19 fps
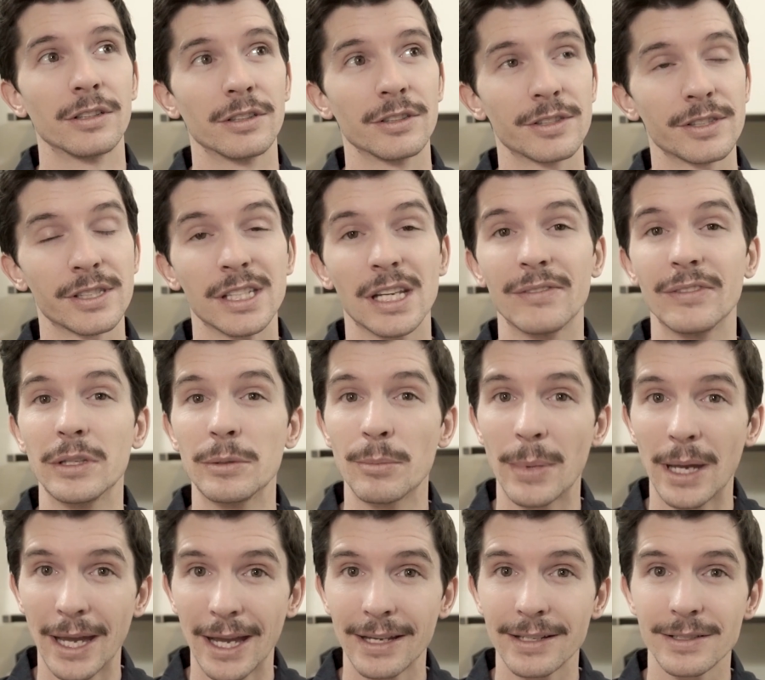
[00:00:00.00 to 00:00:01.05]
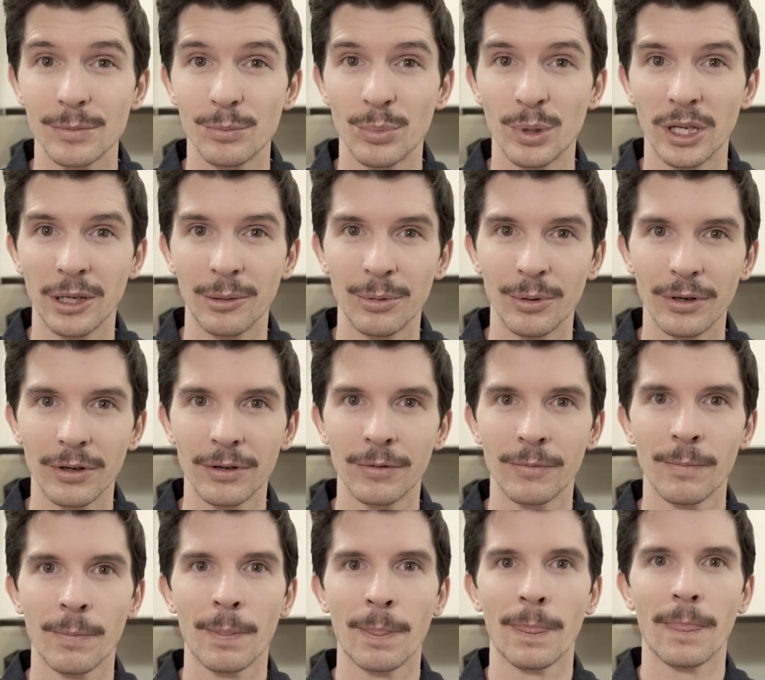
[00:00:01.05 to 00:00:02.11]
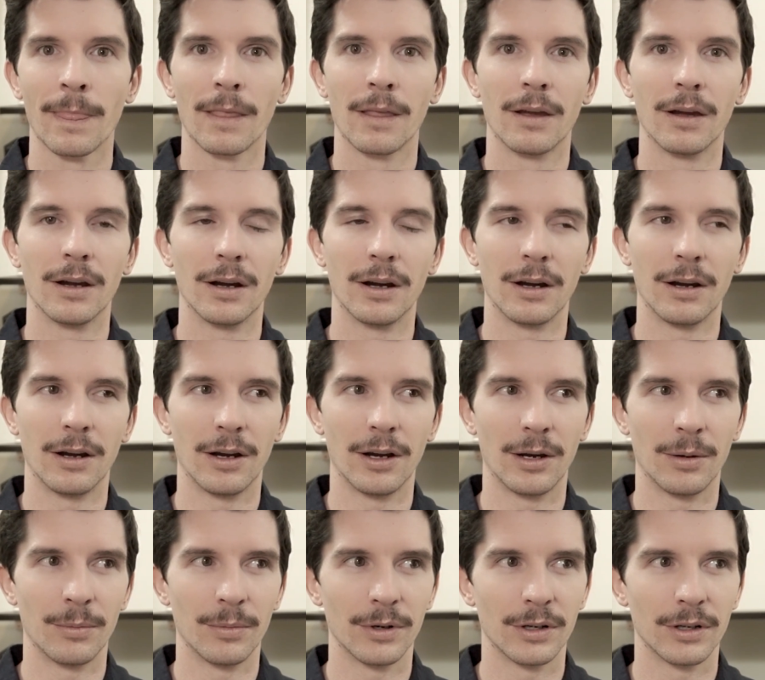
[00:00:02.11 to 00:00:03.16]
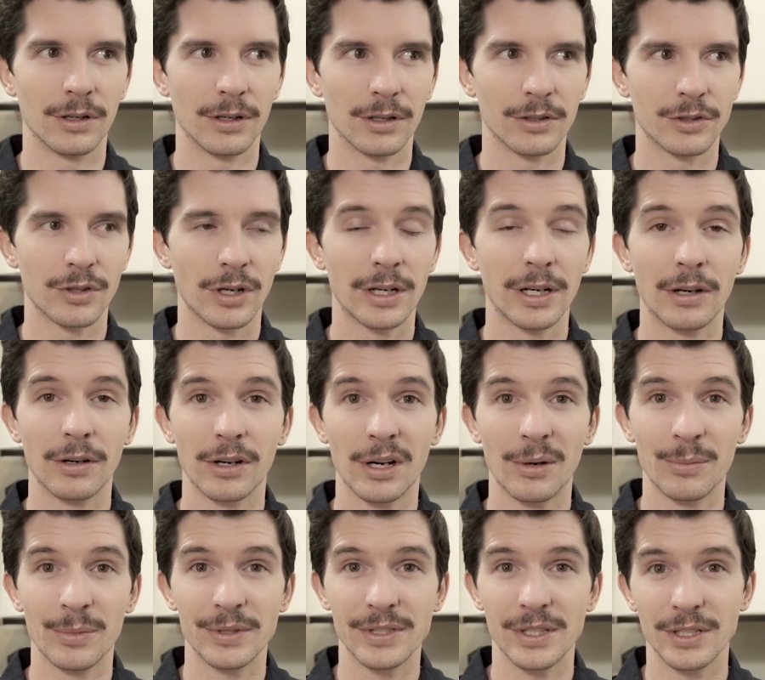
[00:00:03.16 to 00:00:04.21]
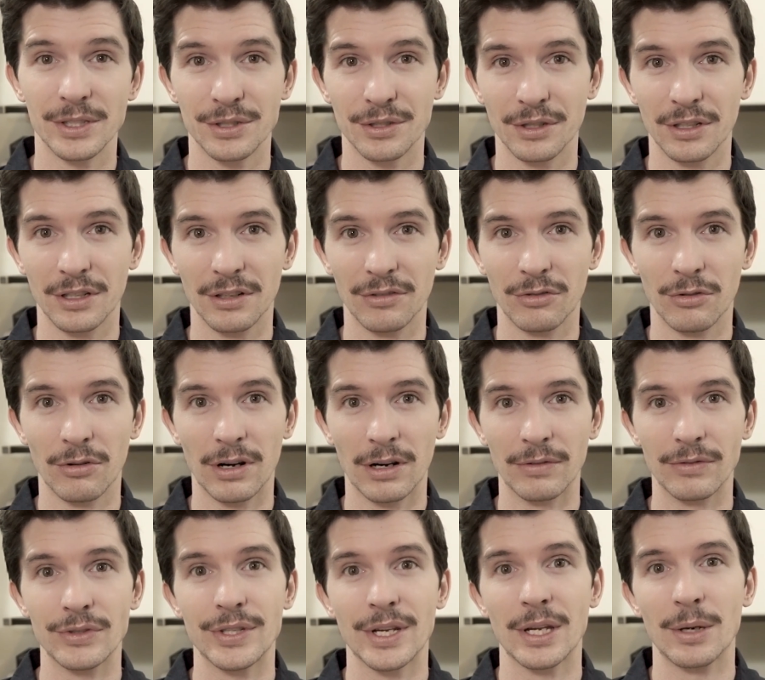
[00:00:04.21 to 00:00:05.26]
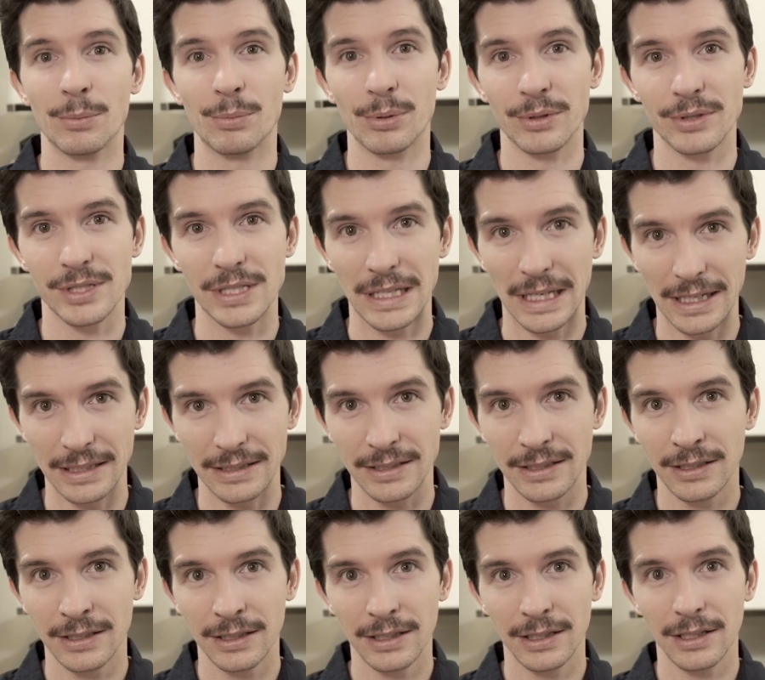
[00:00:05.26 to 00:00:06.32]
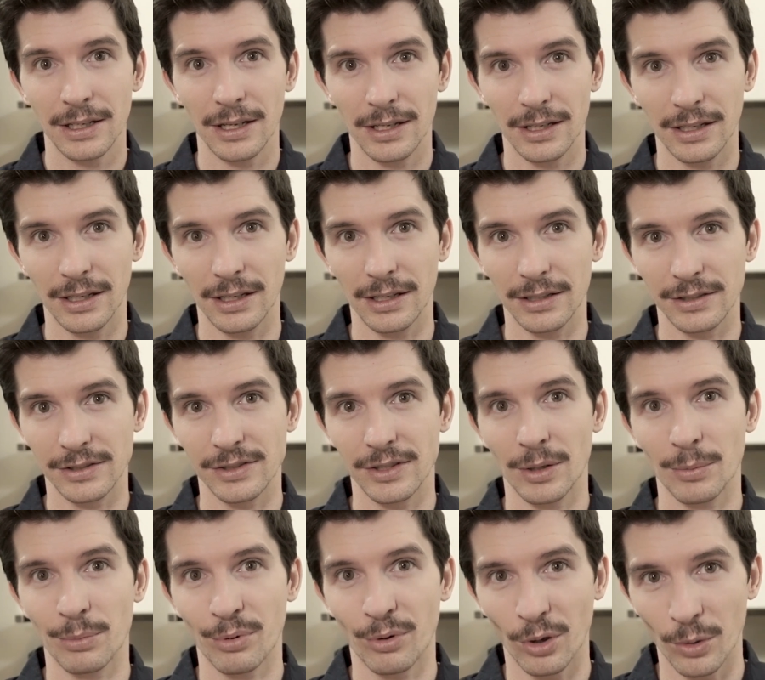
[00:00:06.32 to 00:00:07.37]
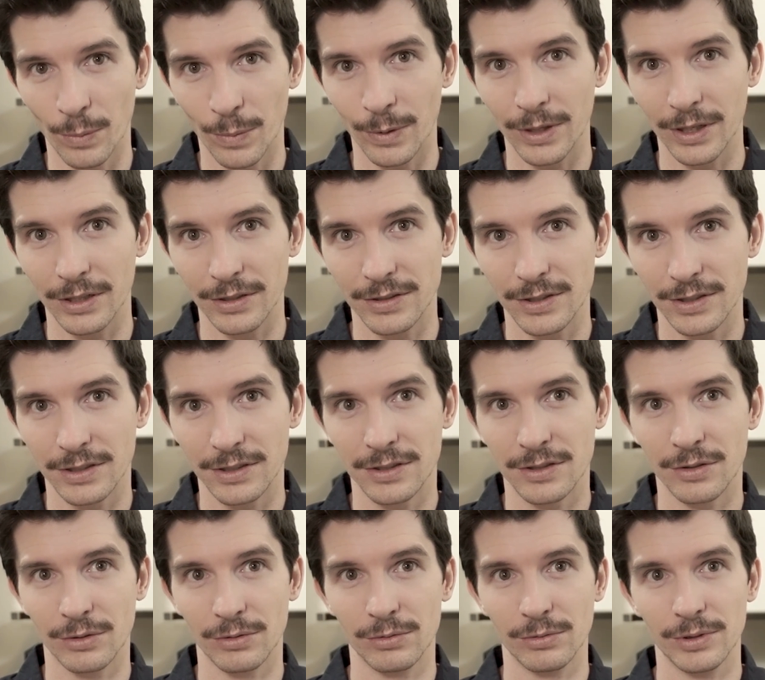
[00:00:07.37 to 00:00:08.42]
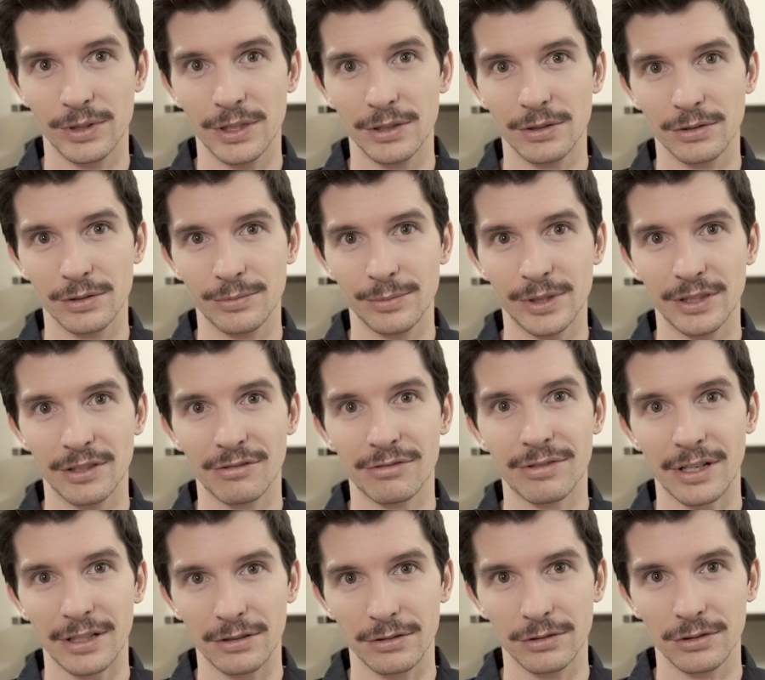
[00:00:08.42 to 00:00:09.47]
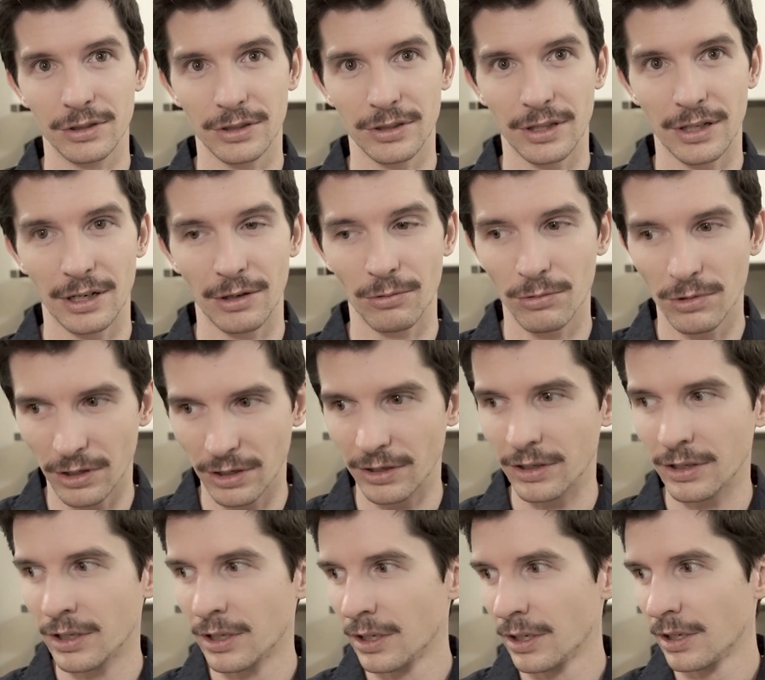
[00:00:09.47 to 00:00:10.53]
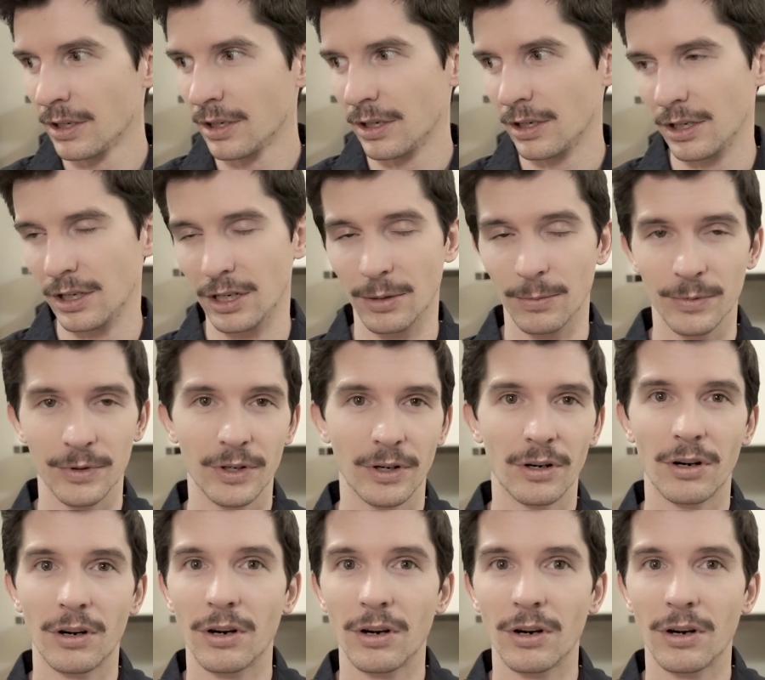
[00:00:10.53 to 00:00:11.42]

Semi Matte paper, um, a dry down compensation of around 10% is appropriate to yield me the final look that I want. Um, there are